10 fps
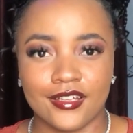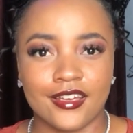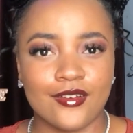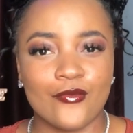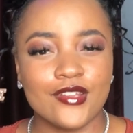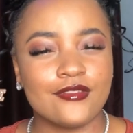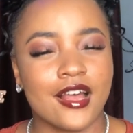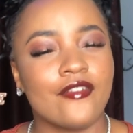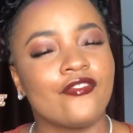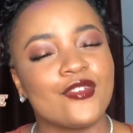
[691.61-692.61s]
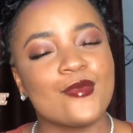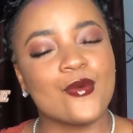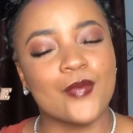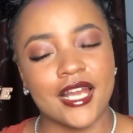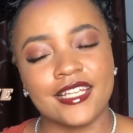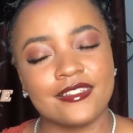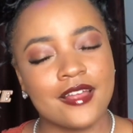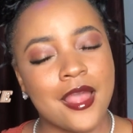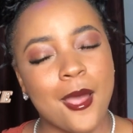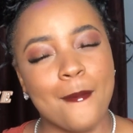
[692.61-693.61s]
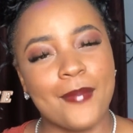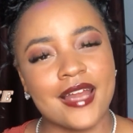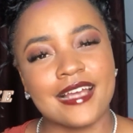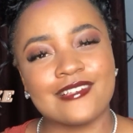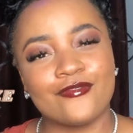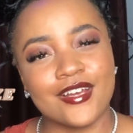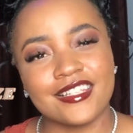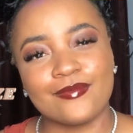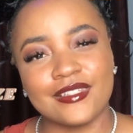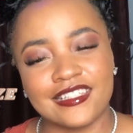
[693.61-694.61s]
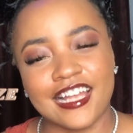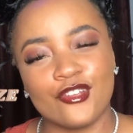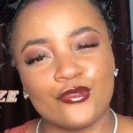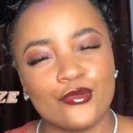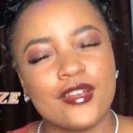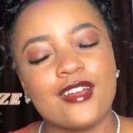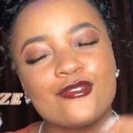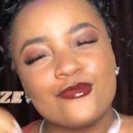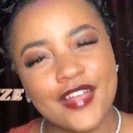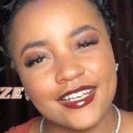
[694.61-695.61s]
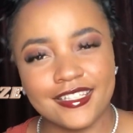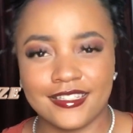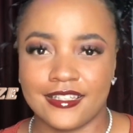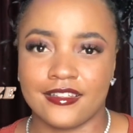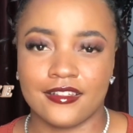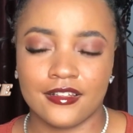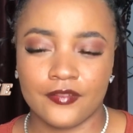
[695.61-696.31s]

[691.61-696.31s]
Like, once you have female badass friends beside you, you can do anything.